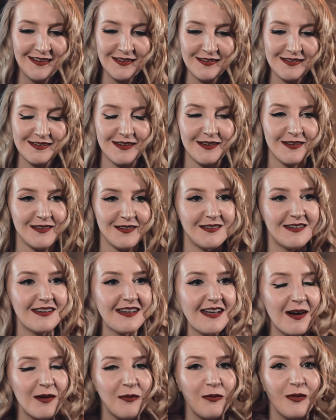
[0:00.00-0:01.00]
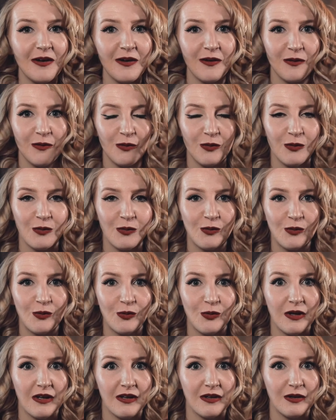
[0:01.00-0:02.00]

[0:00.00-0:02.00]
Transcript: So now we're all